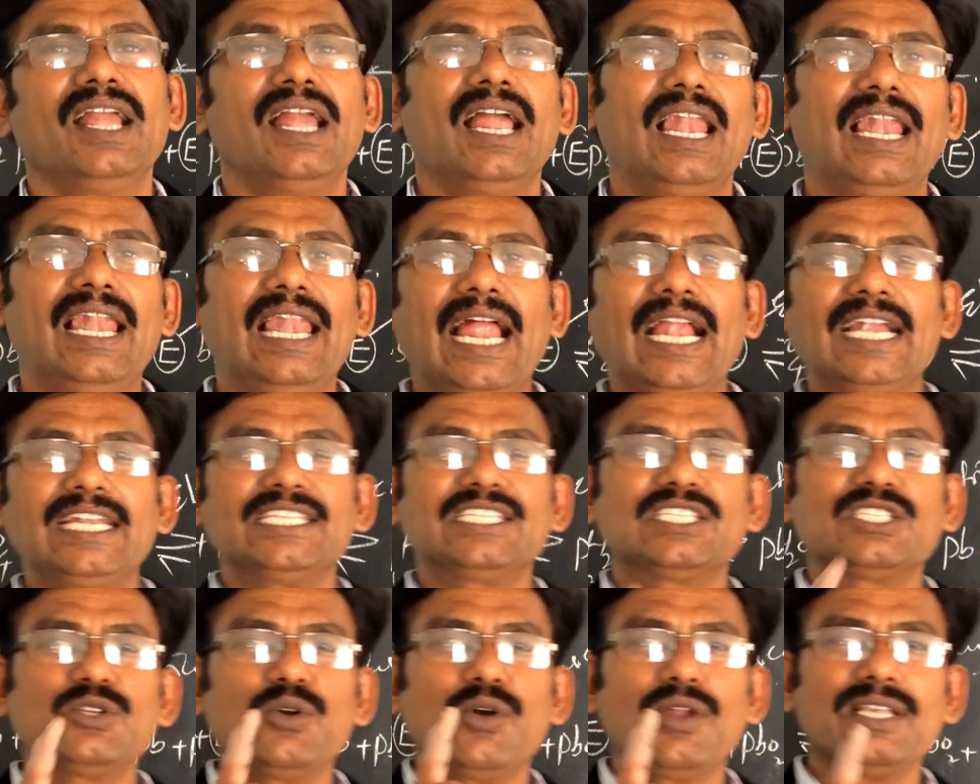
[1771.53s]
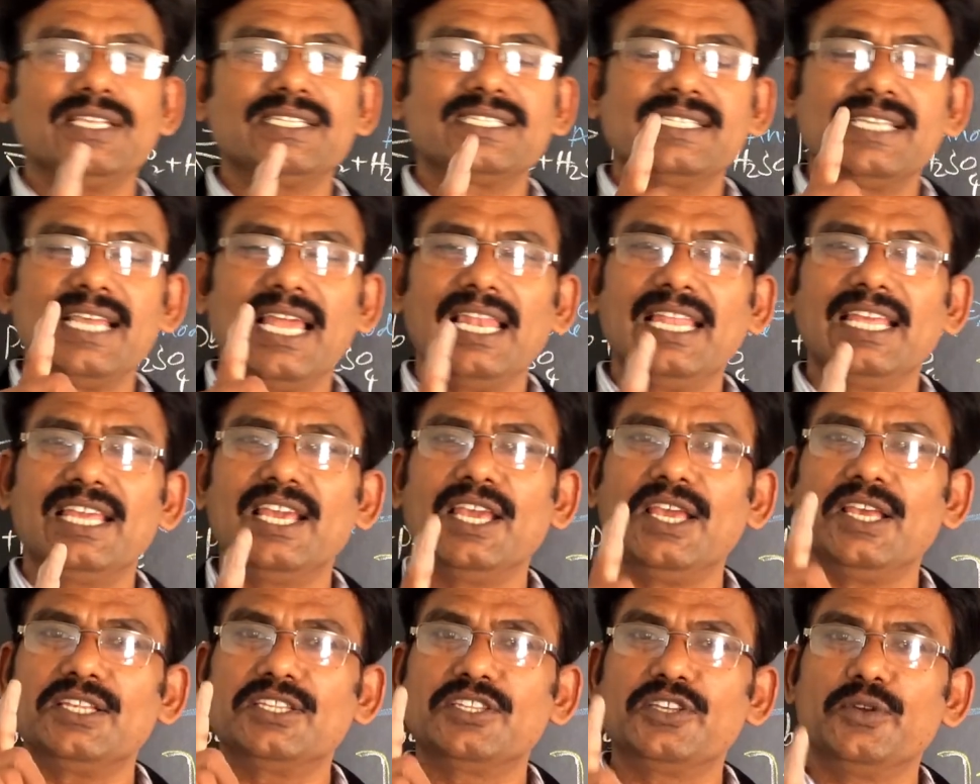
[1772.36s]
Lead storage cell
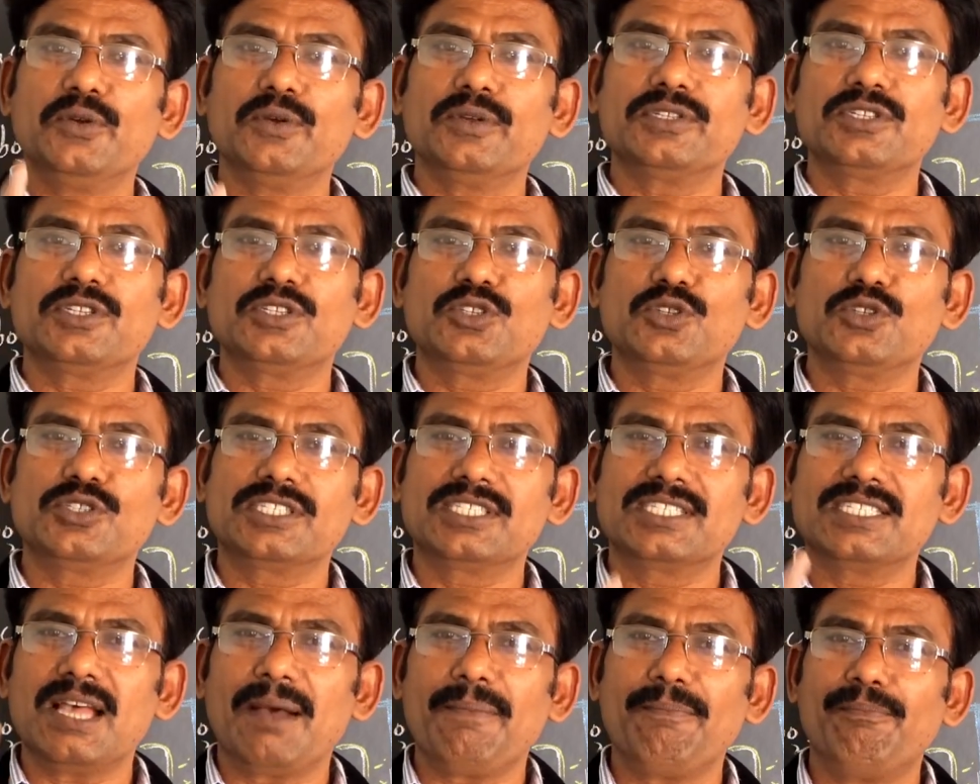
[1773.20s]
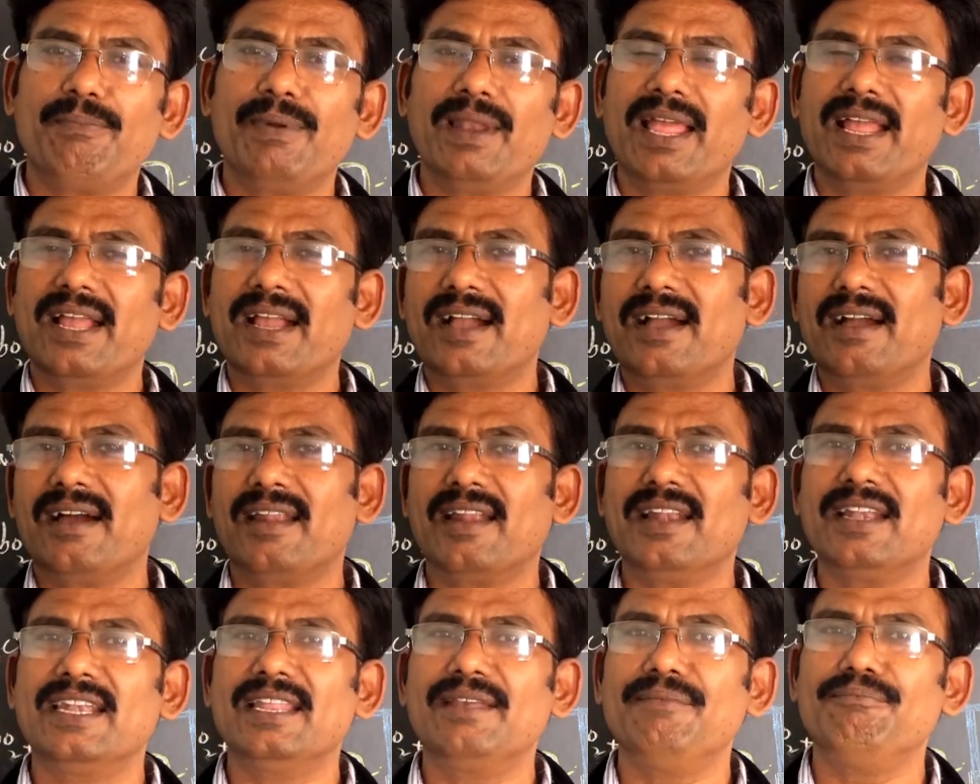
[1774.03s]
is used to supply
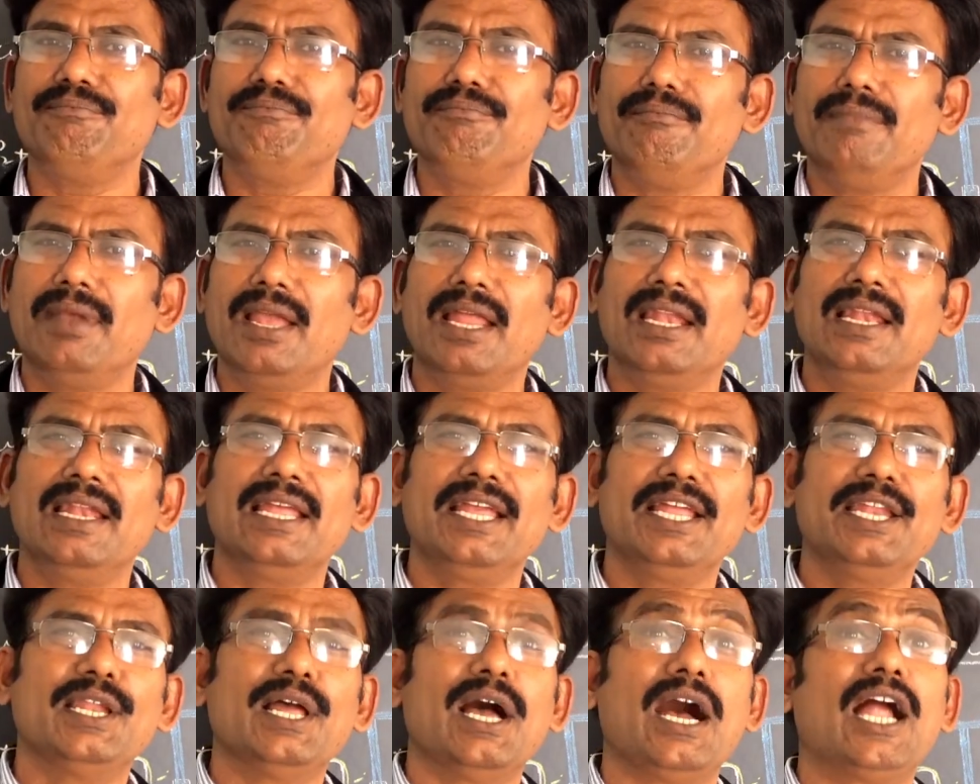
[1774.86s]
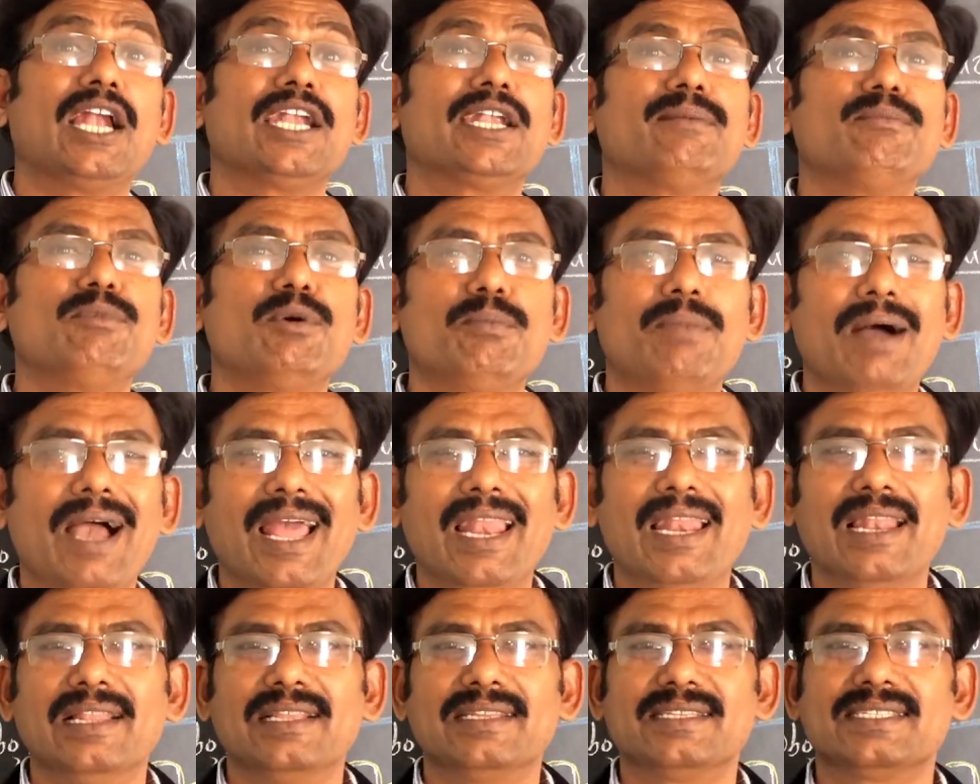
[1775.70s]
current mainly in
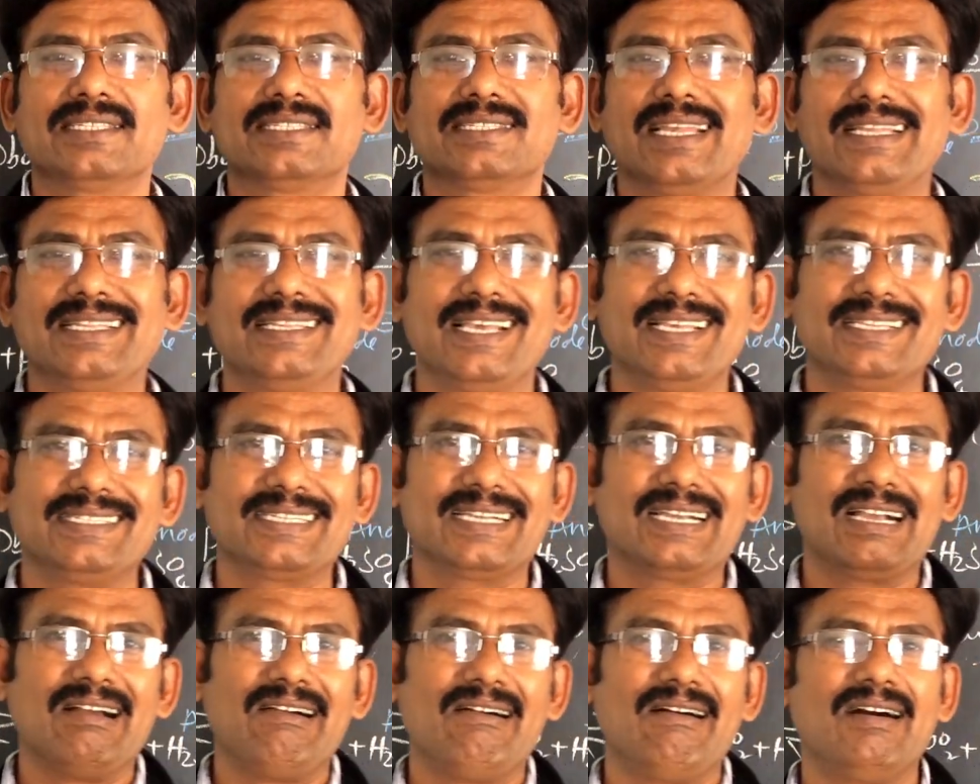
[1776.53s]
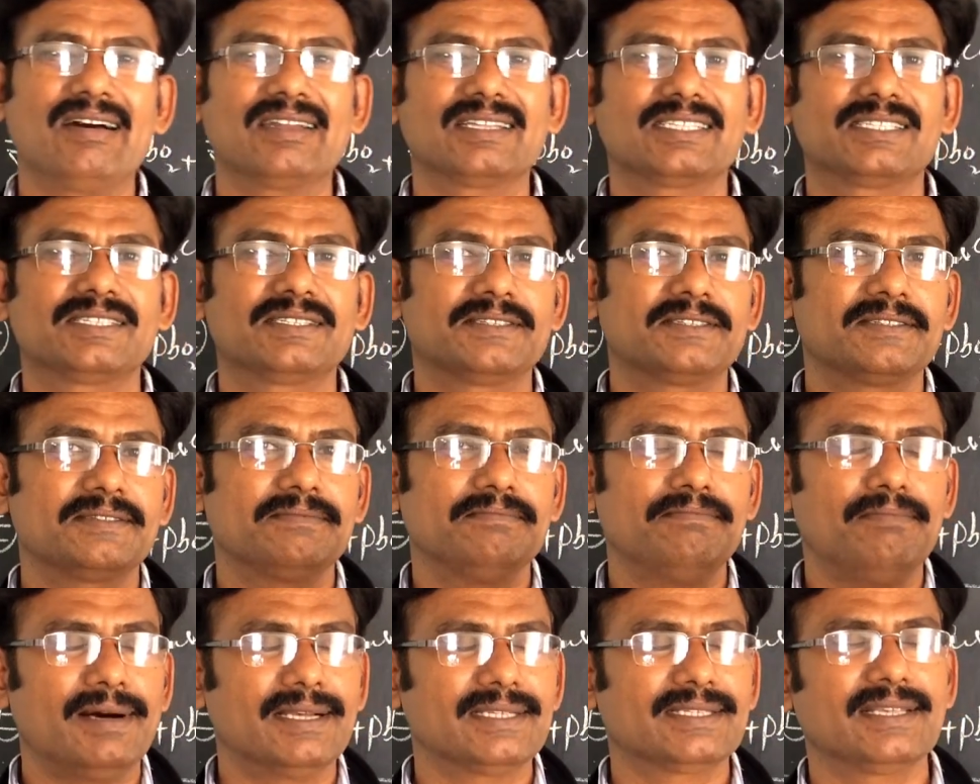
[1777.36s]
automobiles such as cars,
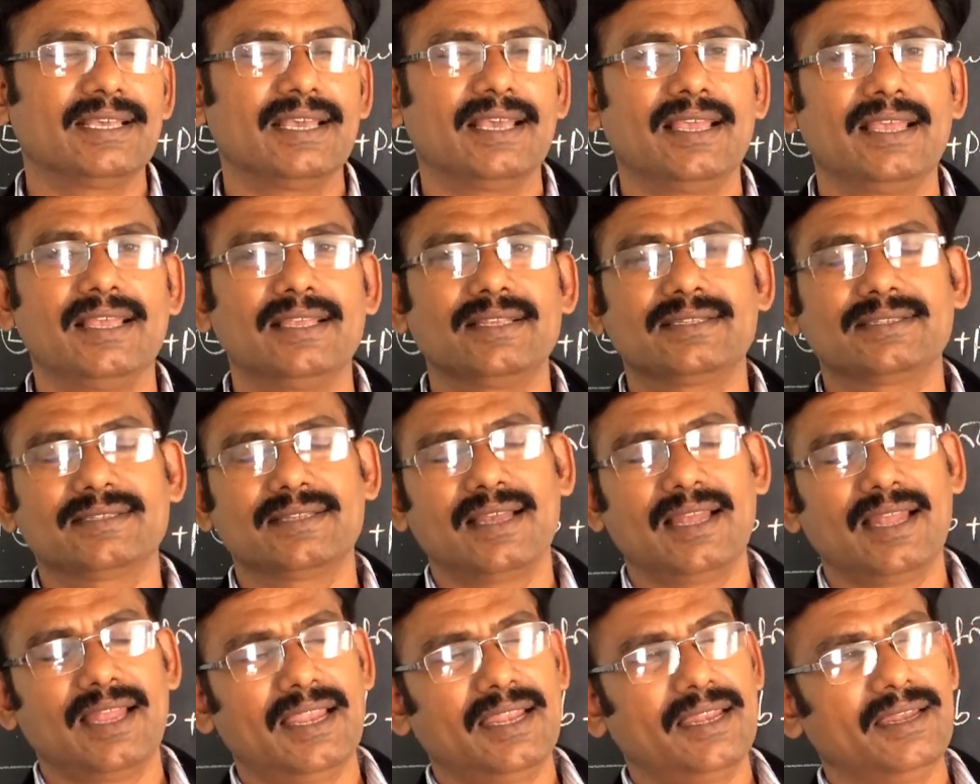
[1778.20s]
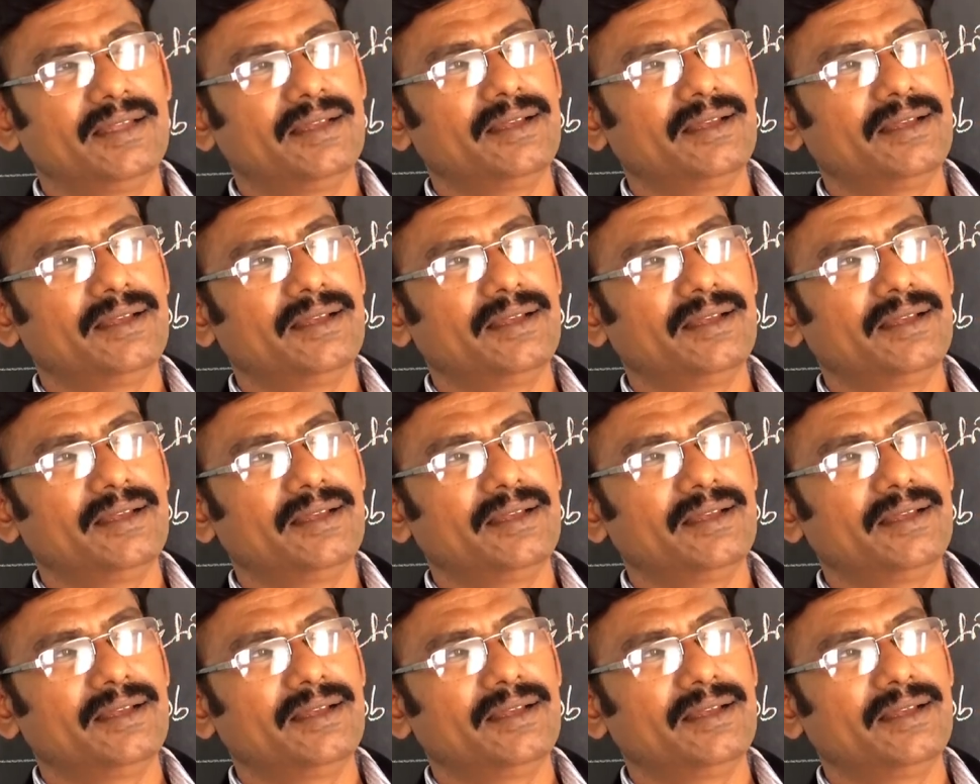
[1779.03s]
buses, and